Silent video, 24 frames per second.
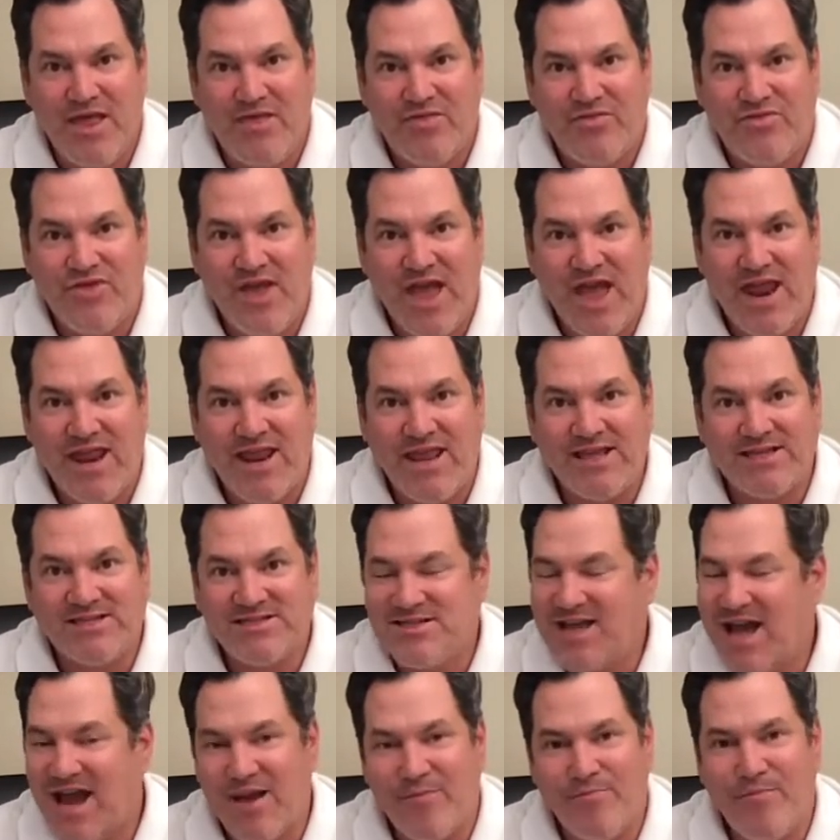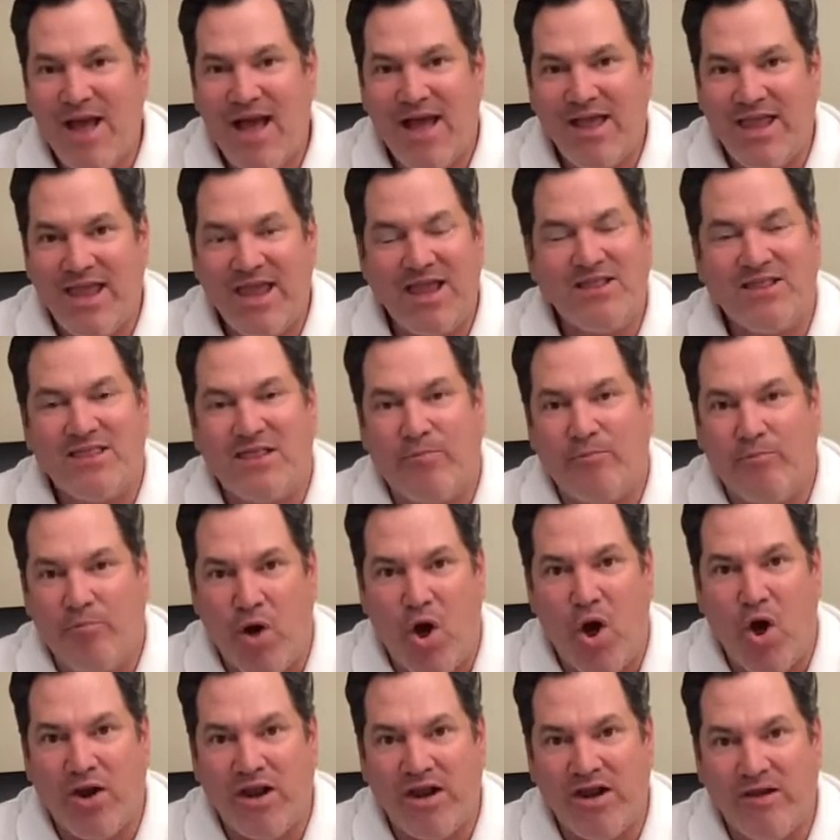that it's not about hitting the
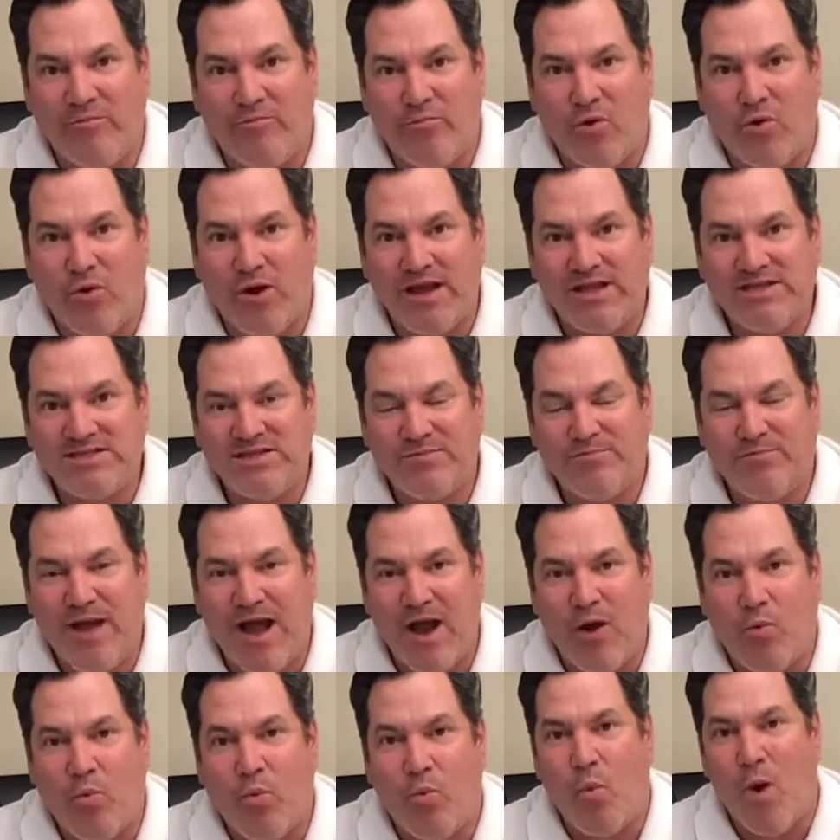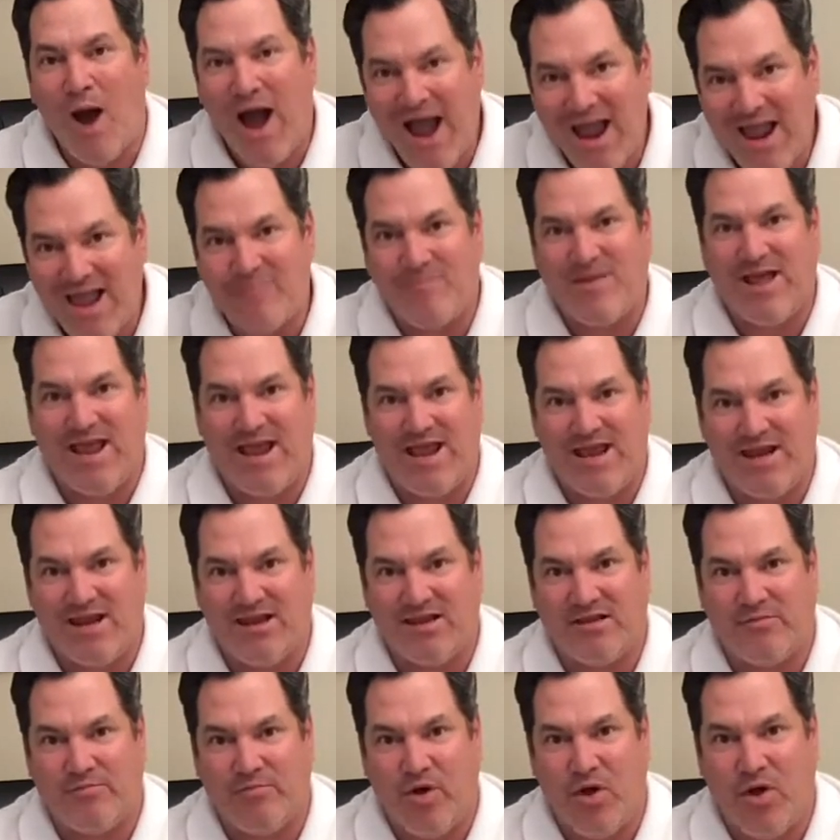ball anymore. It's about why am I hitting
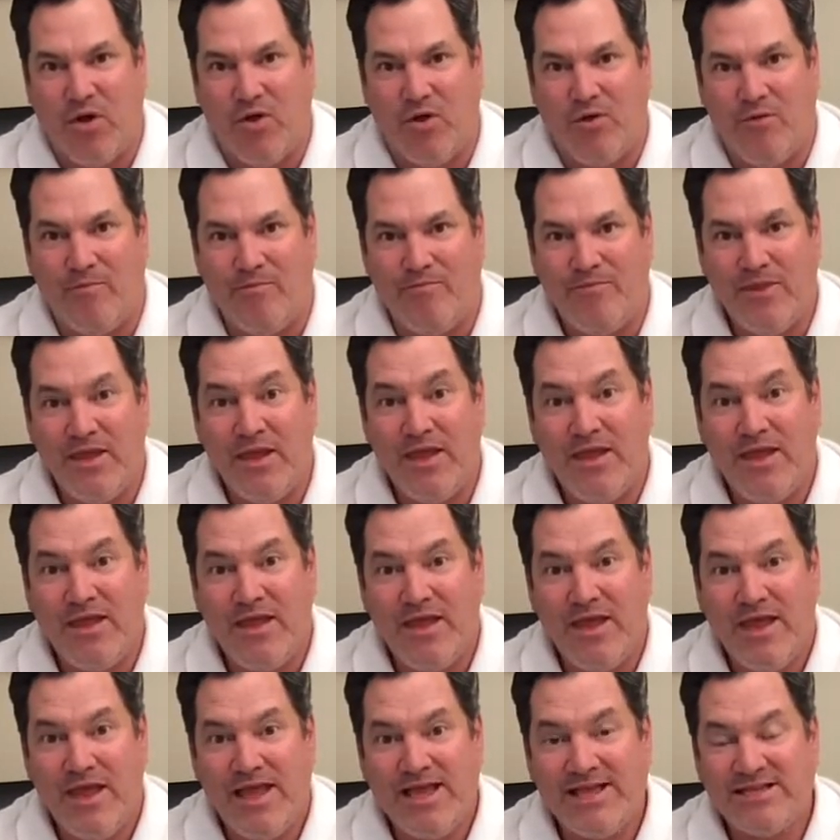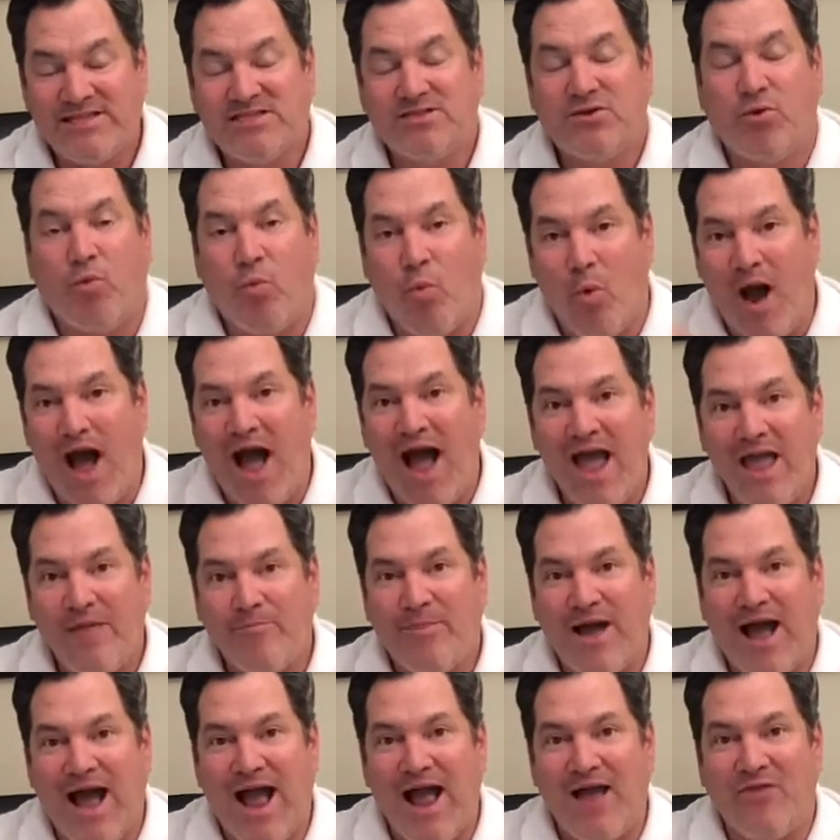the ball? It's the why
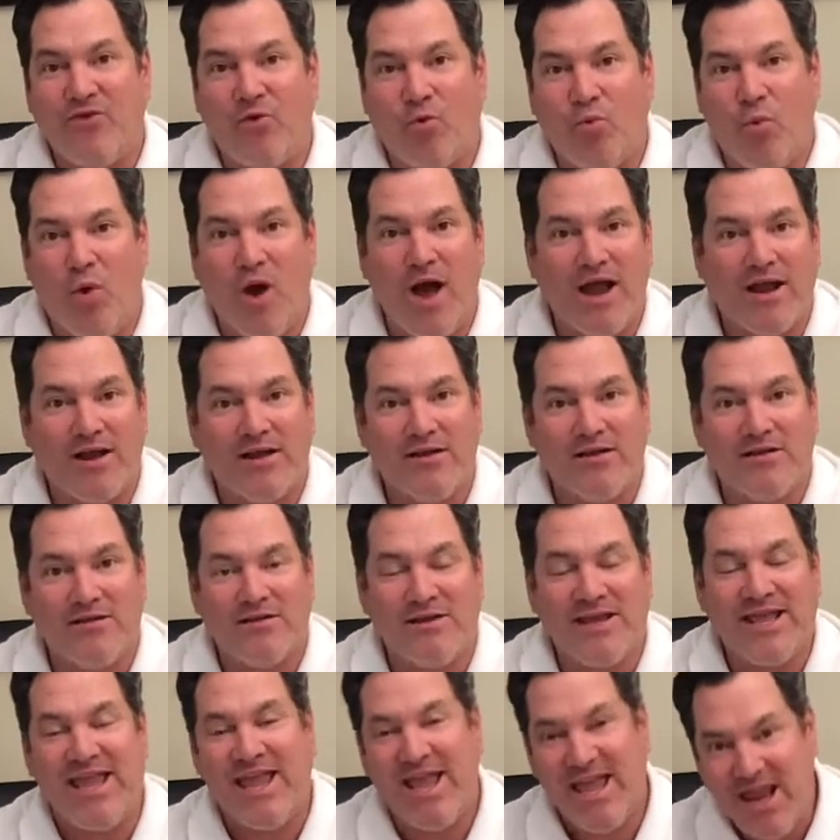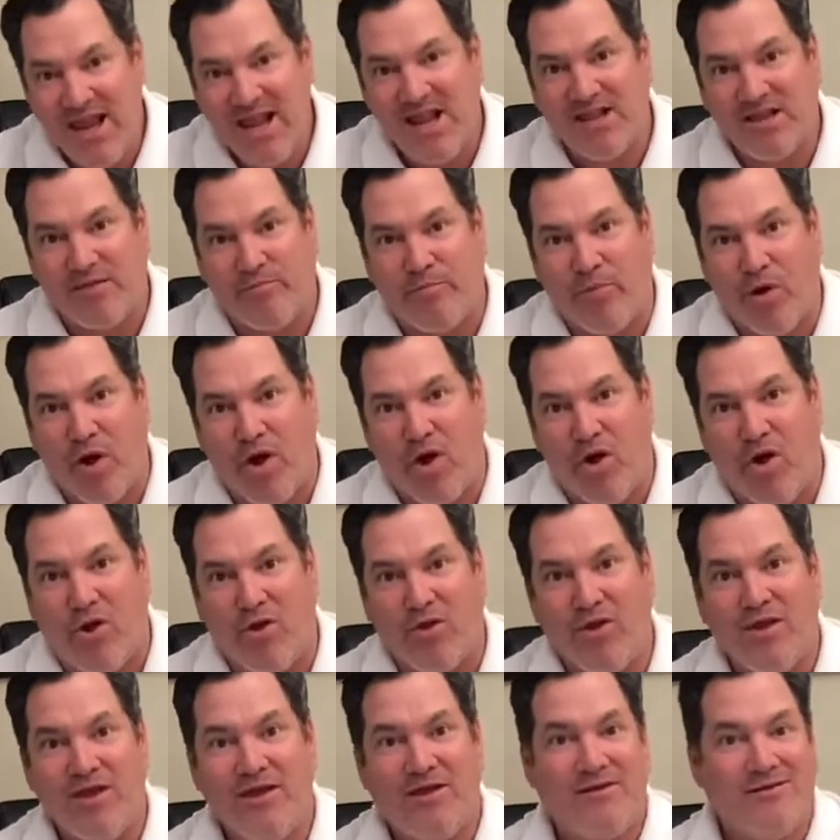behind the what. The hitting the
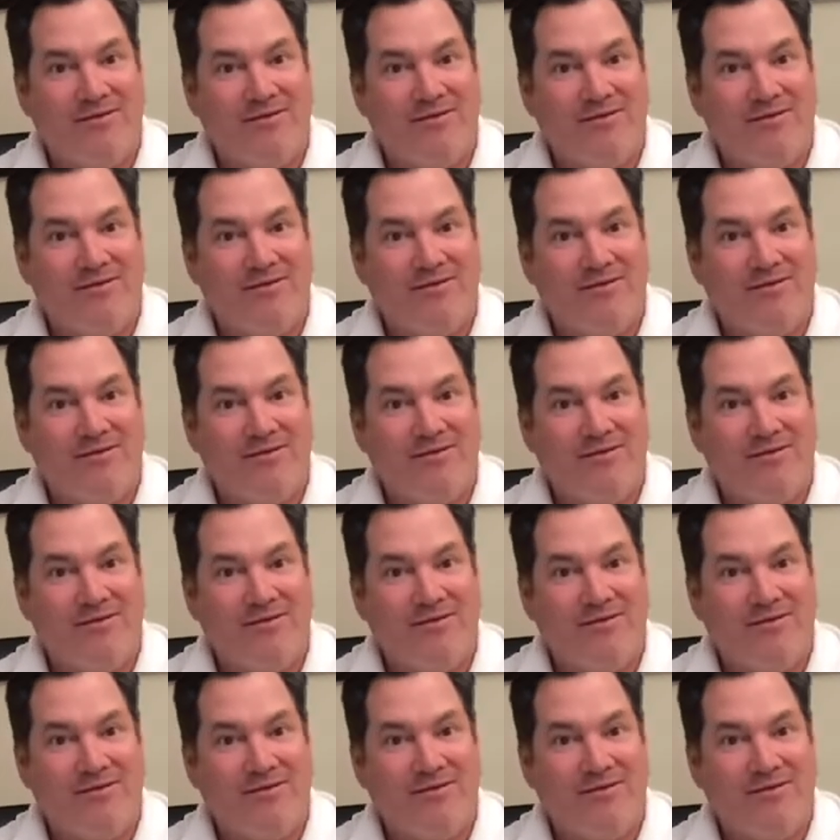ball,